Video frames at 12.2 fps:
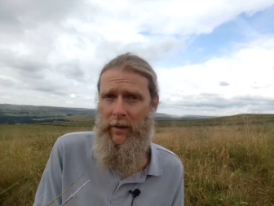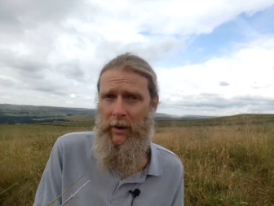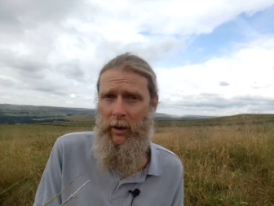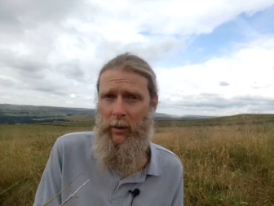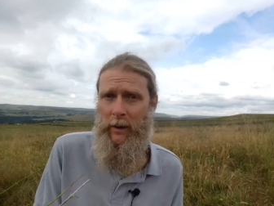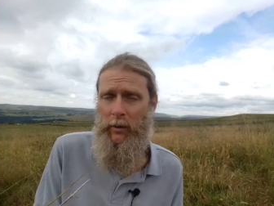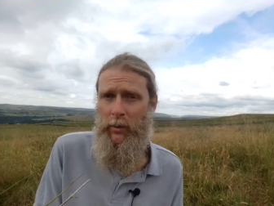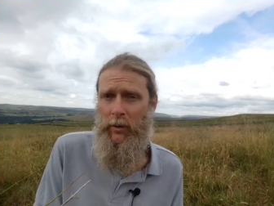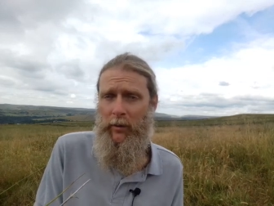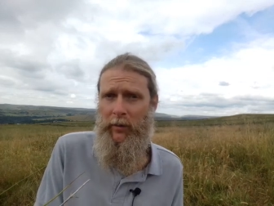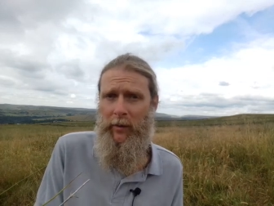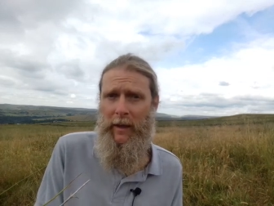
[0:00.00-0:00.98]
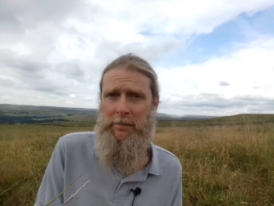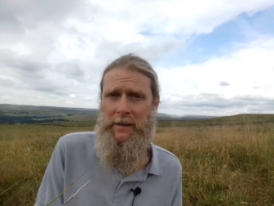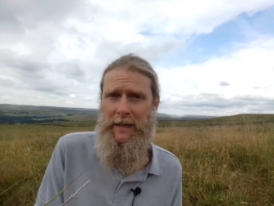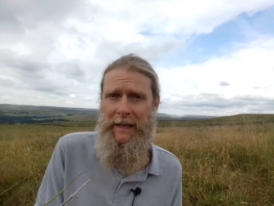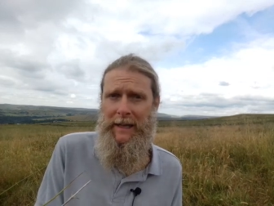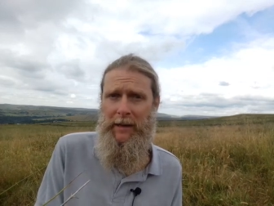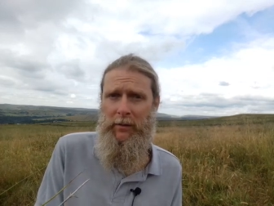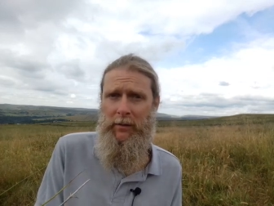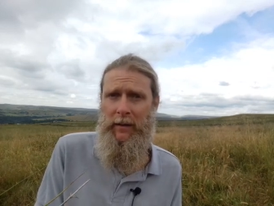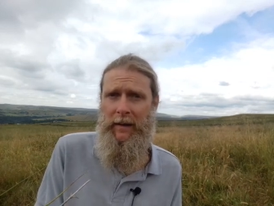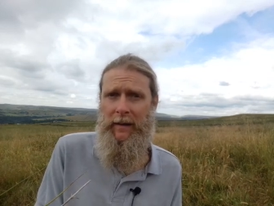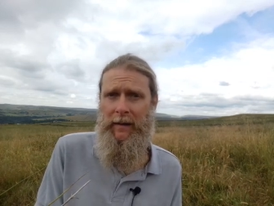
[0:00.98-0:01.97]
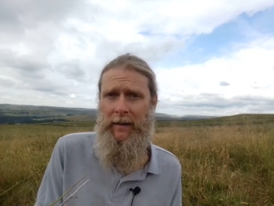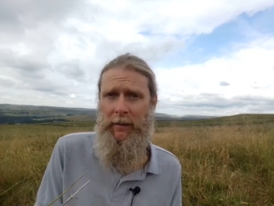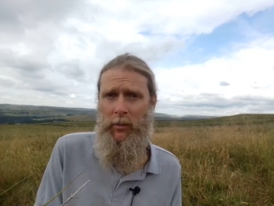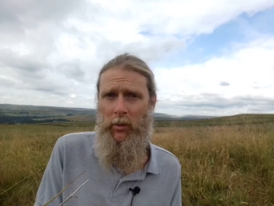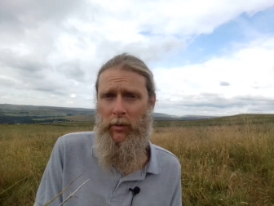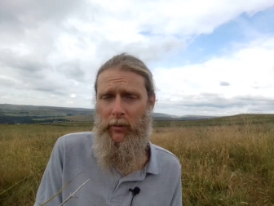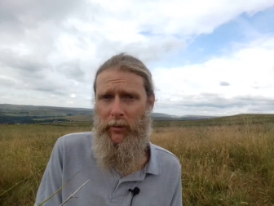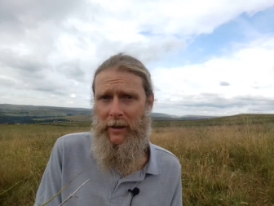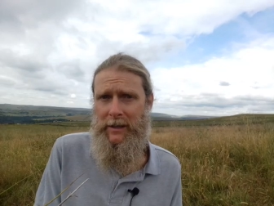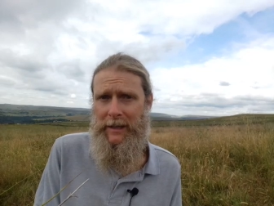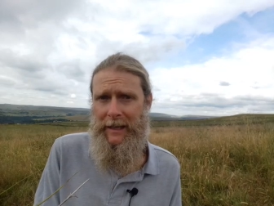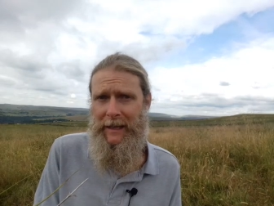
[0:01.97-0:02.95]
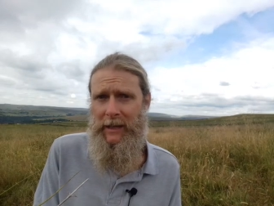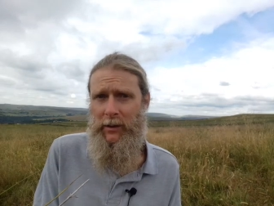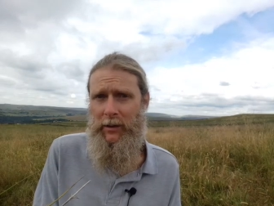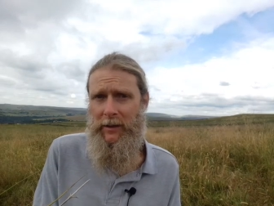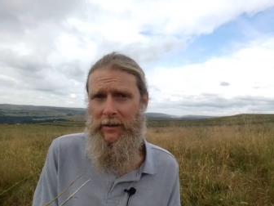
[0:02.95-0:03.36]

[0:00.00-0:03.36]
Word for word: you know, in order for them to heal, in order for us to heal,